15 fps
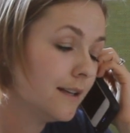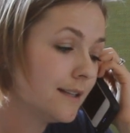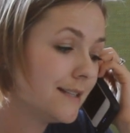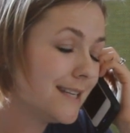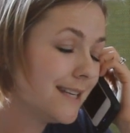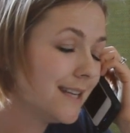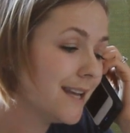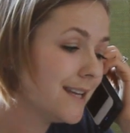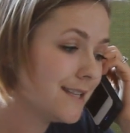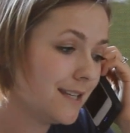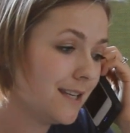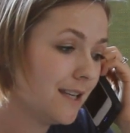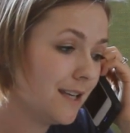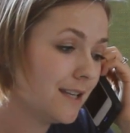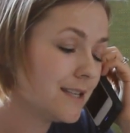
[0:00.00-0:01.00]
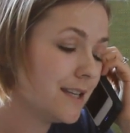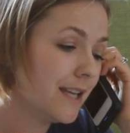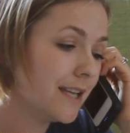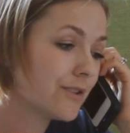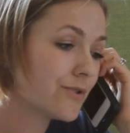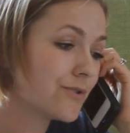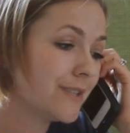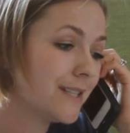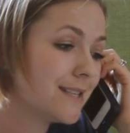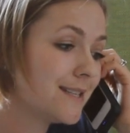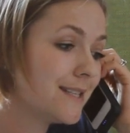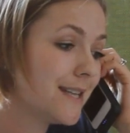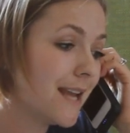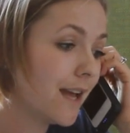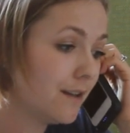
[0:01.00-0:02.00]
TAC is the industry
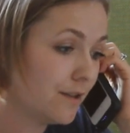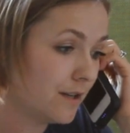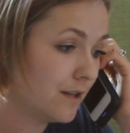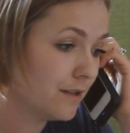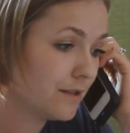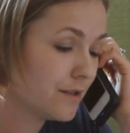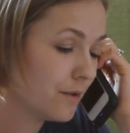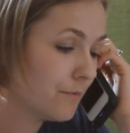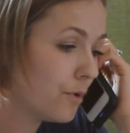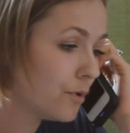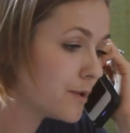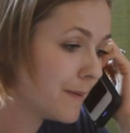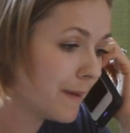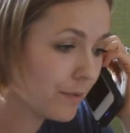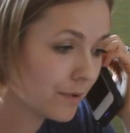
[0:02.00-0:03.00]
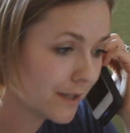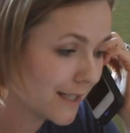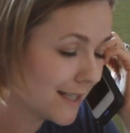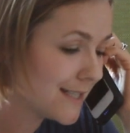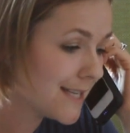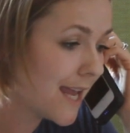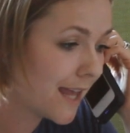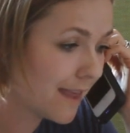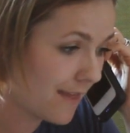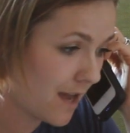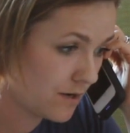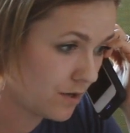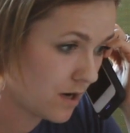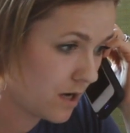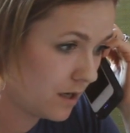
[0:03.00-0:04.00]
standard, so most people are going to take
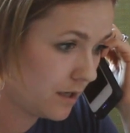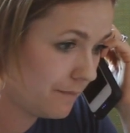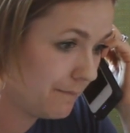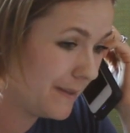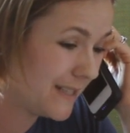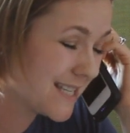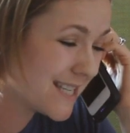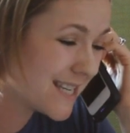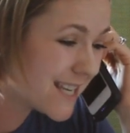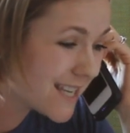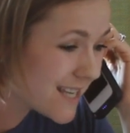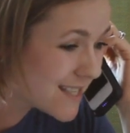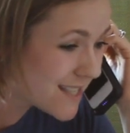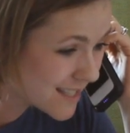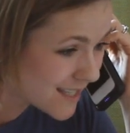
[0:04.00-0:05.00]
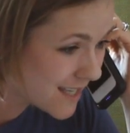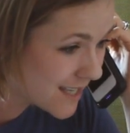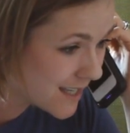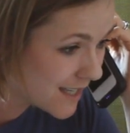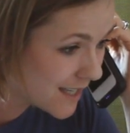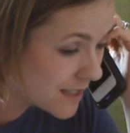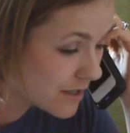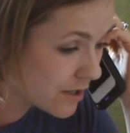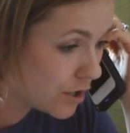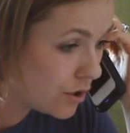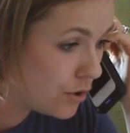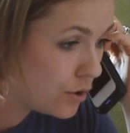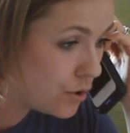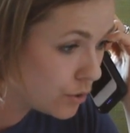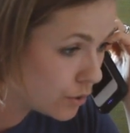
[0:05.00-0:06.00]
that drug. But TC is the
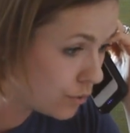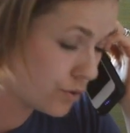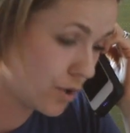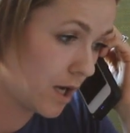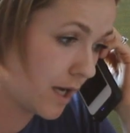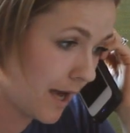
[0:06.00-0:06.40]
new drug